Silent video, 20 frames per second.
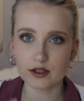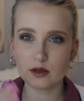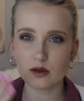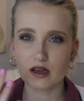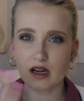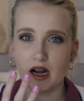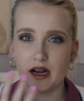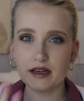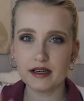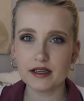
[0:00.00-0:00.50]
So
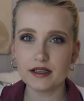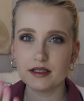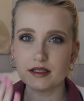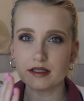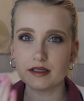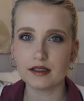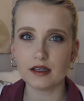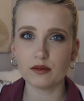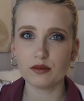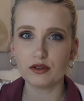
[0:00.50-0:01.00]
it kind of is
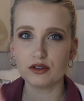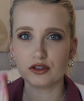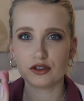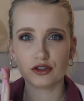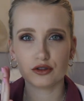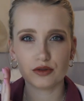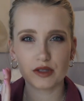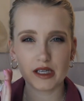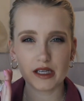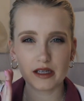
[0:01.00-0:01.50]
a double
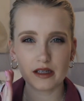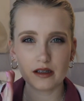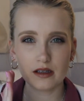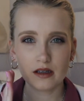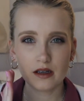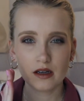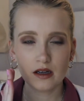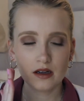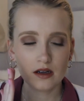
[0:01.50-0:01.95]
duty